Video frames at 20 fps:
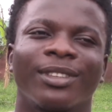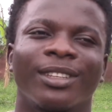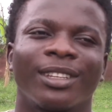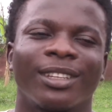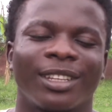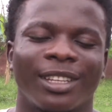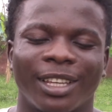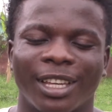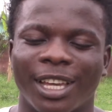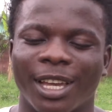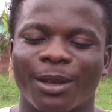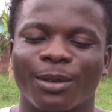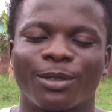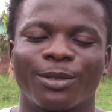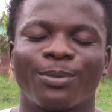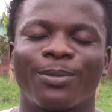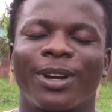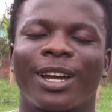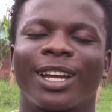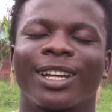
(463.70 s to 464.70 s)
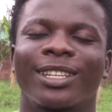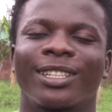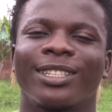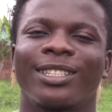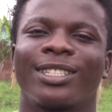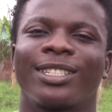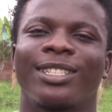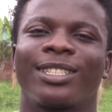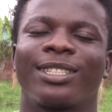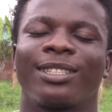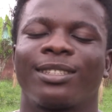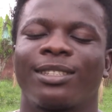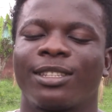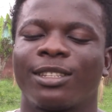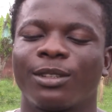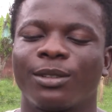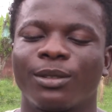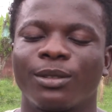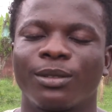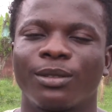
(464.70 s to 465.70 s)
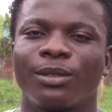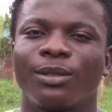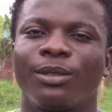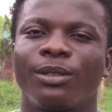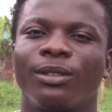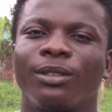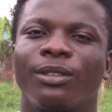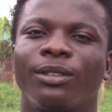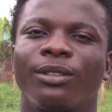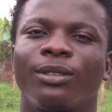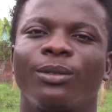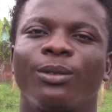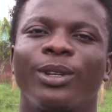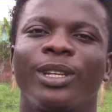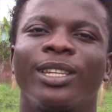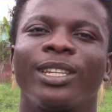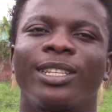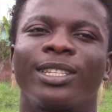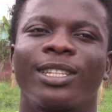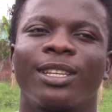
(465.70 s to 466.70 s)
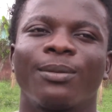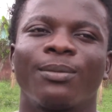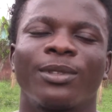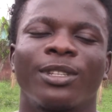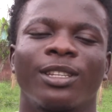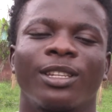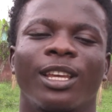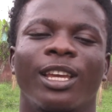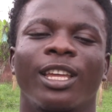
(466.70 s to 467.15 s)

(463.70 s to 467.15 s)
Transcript: he comes back still doing the same thing.